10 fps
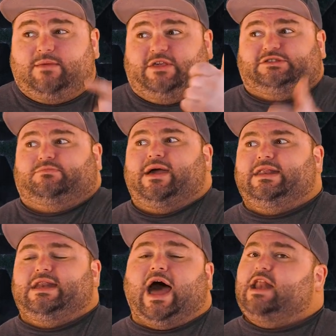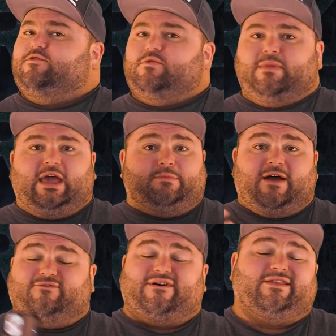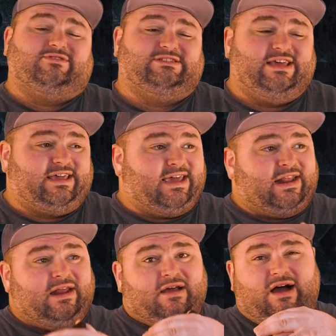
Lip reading: This might not even make my final ticket.